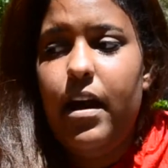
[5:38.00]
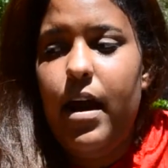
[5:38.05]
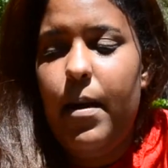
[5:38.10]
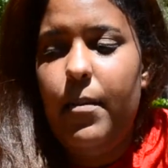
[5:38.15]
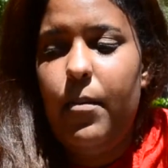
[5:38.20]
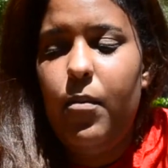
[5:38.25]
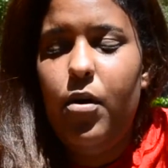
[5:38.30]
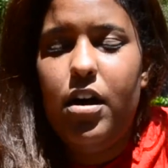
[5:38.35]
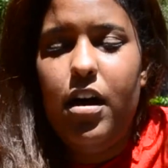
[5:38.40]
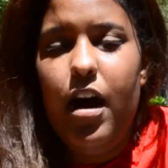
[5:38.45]
I'm
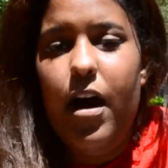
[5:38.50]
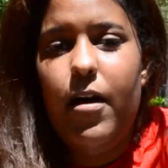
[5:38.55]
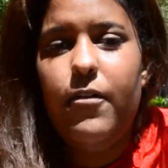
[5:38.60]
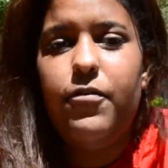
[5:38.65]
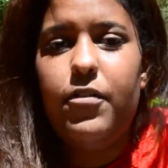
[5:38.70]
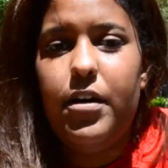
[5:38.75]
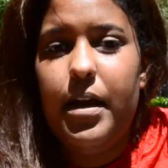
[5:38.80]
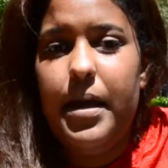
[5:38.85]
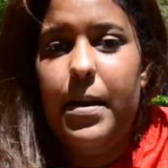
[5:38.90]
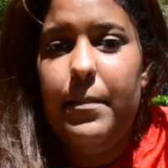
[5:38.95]
more
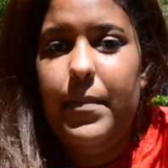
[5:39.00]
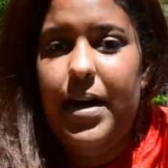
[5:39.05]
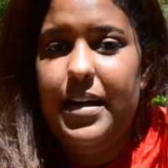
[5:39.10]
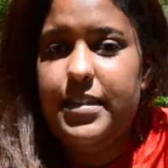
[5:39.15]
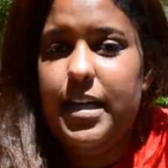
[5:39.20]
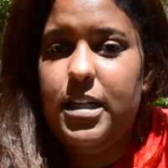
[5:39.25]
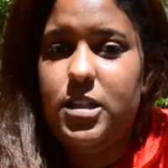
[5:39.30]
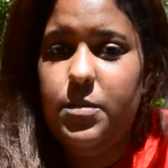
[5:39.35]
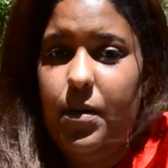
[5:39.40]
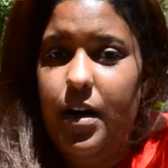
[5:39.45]
confident in my
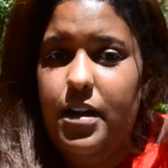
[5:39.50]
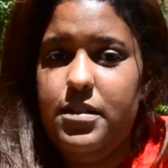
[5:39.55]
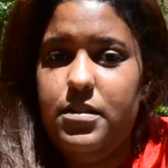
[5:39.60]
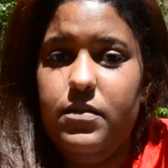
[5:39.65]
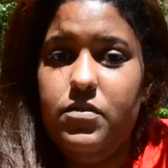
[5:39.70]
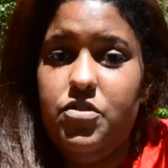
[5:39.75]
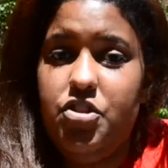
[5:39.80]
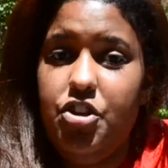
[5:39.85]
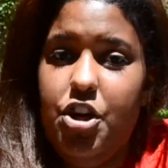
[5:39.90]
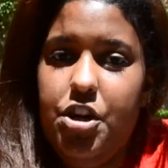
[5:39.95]
sex
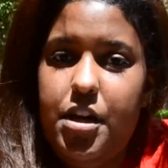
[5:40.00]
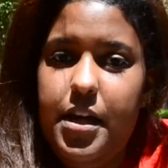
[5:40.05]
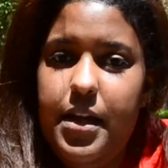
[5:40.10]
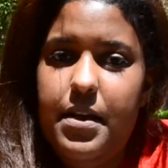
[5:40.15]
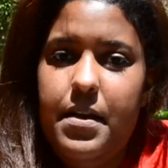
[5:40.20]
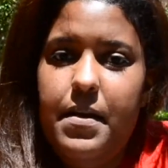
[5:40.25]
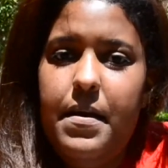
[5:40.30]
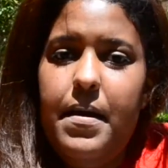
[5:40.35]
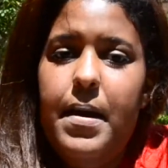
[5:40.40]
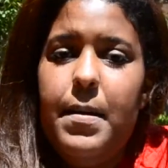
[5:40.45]
positive journey
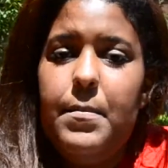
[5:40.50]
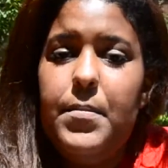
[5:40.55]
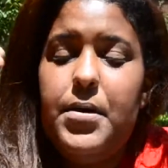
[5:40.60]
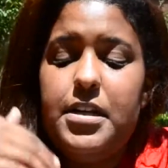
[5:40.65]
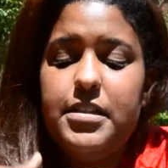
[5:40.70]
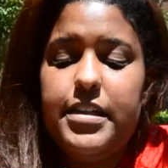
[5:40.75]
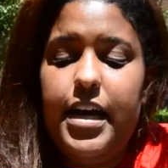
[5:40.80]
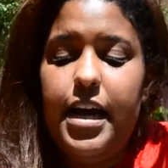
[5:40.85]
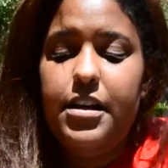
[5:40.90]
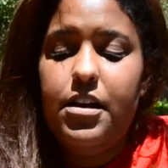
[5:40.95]

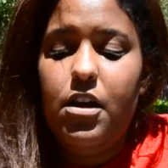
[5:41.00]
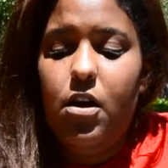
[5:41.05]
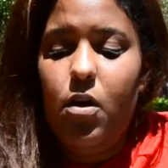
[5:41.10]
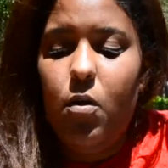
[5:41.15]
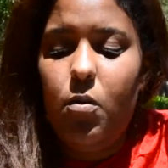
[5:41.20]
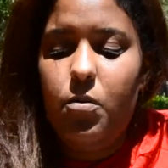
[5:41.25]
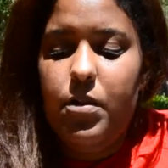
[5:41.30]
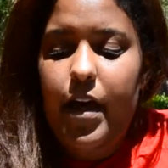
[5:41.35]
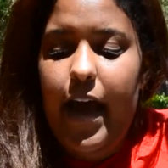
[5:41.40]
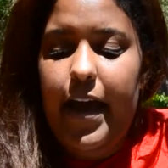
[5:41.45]
because I
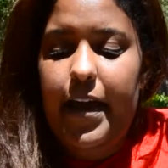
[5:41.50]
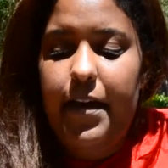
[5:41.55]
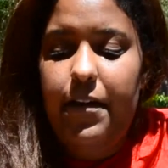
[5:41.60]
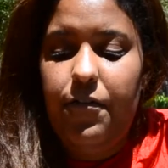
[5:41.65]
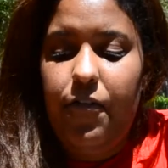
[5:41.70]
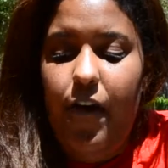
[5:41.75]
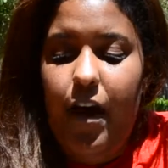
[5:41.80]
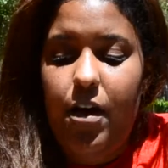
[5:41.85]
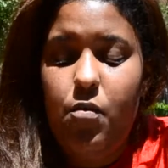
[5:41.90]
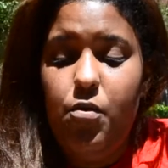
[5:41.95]
know that if
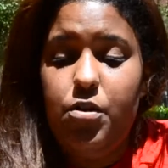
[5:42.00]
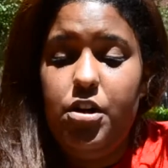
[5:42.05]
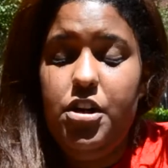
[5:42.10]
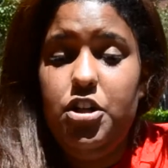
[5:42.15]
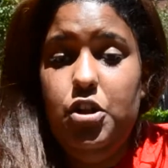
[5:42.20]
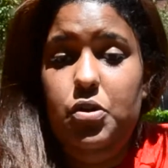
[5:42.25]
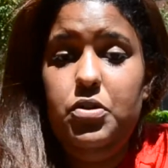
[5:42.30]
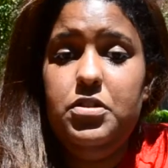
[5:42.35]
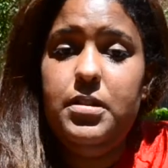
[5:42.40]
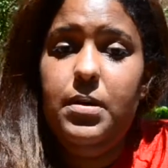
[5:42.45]
I were to
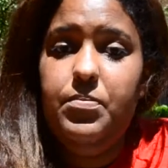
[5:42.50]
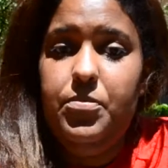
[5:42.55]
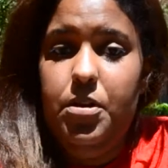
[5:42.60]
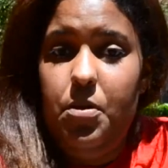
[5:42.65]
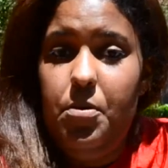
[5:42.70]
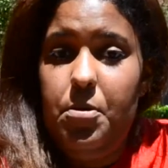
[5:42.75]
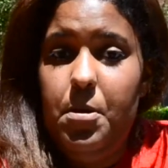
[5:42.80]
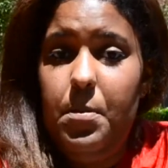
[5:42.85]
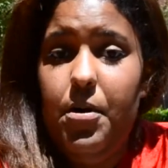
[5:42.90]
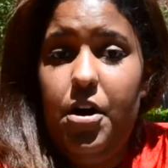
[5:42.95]
do something
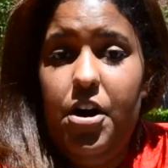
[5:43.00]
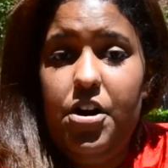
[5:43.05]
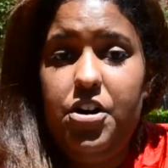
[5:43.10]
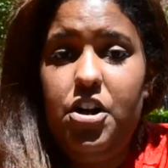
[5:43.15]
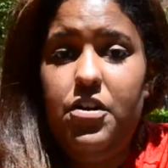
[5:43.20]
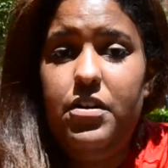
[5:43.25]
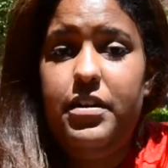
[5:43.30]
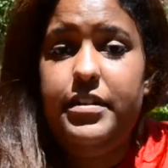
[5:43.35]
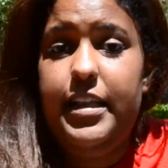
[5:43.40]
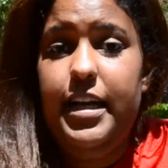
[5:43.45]
with a
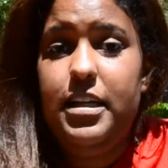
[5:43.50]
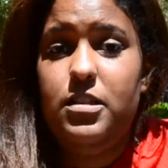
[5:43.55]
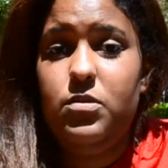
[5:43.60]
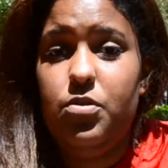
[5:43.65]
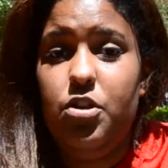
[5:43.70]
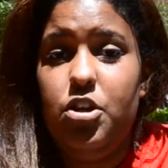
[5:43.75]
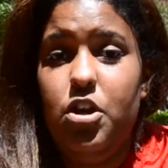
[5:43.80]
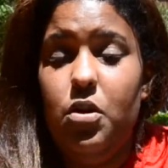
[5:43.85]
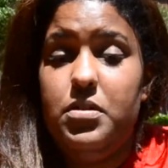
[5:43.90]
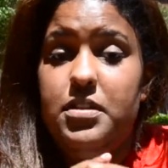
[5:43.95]
partner and things
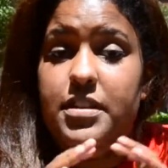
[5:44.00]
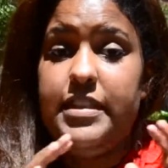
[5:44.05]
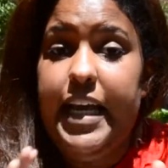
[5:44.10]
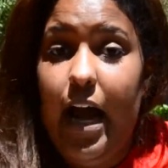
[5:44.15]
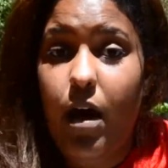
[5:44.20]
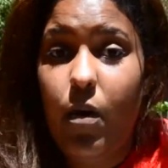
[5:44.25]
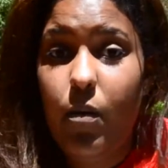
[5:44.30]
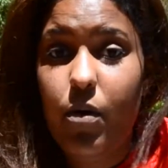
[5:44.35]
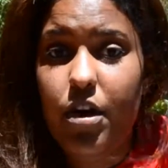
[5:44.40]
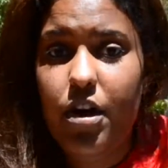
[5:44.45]
were to go
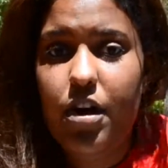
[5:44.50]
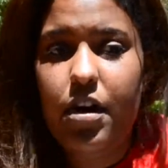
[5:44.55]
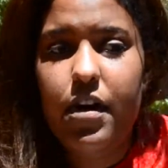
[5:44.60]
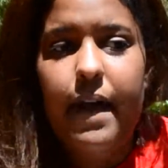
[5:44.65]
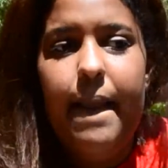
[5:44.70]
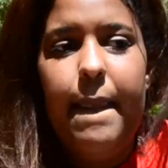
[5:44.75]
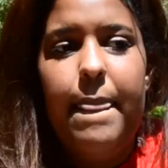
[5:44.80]
sour,